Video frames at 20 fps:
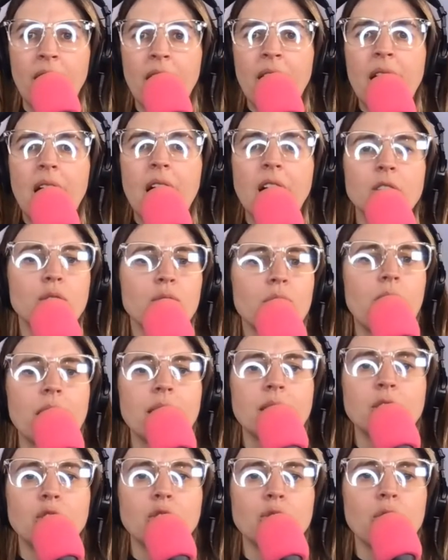And you
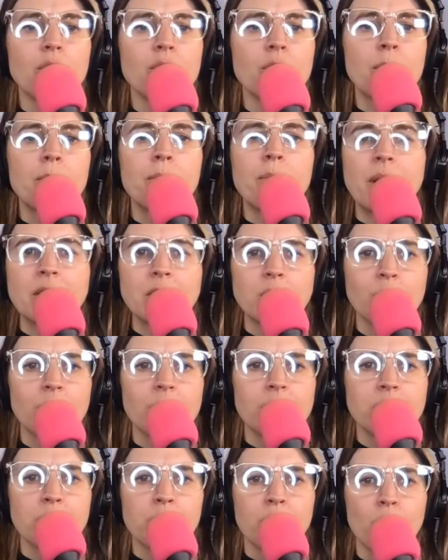guys, you know the best way to
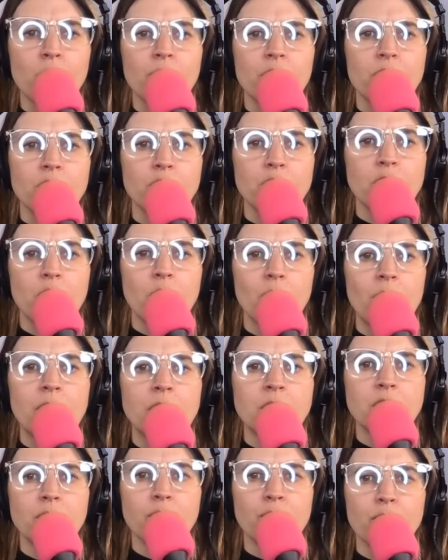support this show
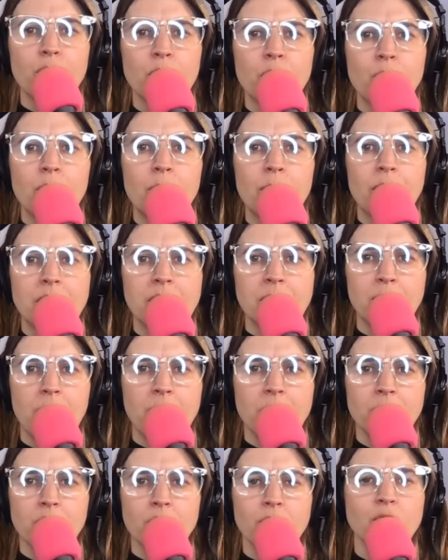is to frequent my
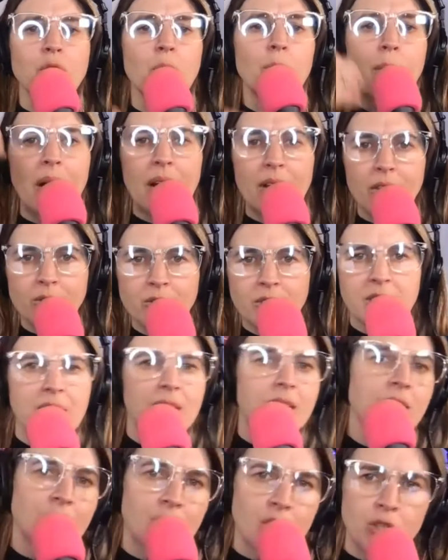So buy those
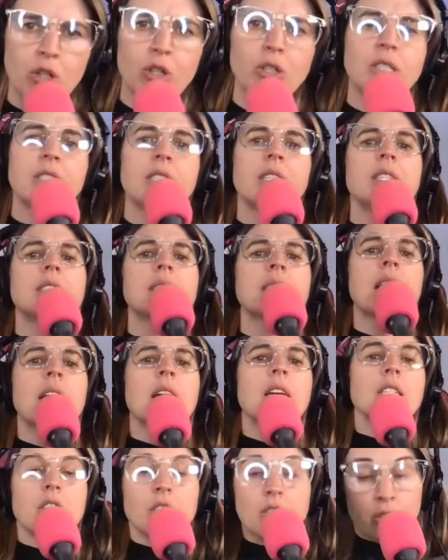tickets to Tootsie's,
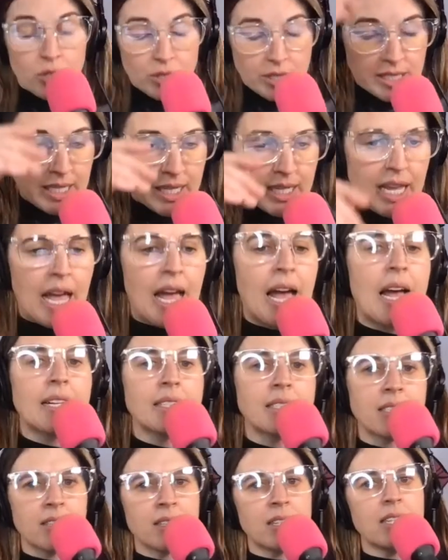to Tootsie
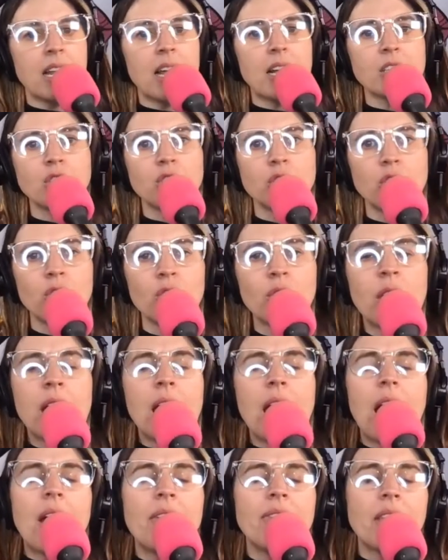at the National,
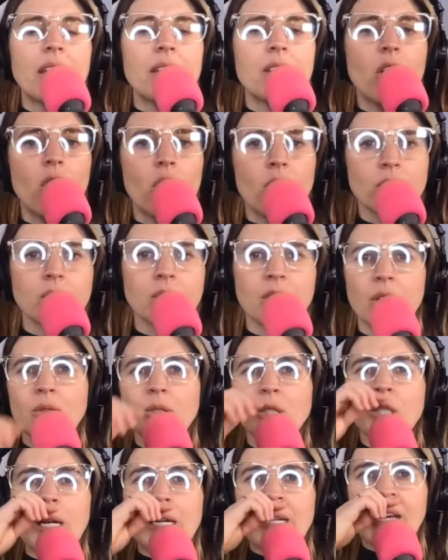and then also
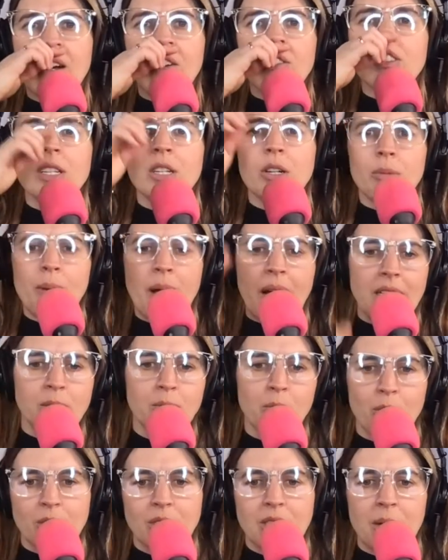check out Little
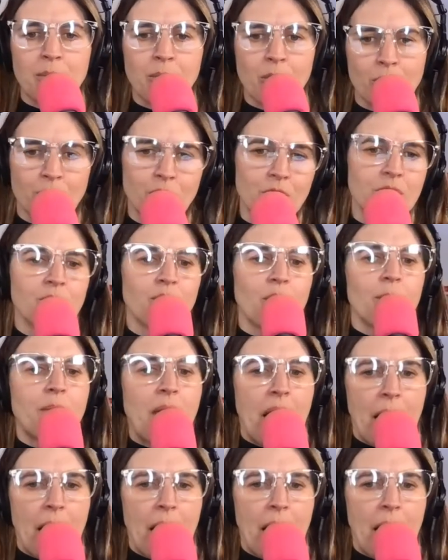Passports and purchase from them.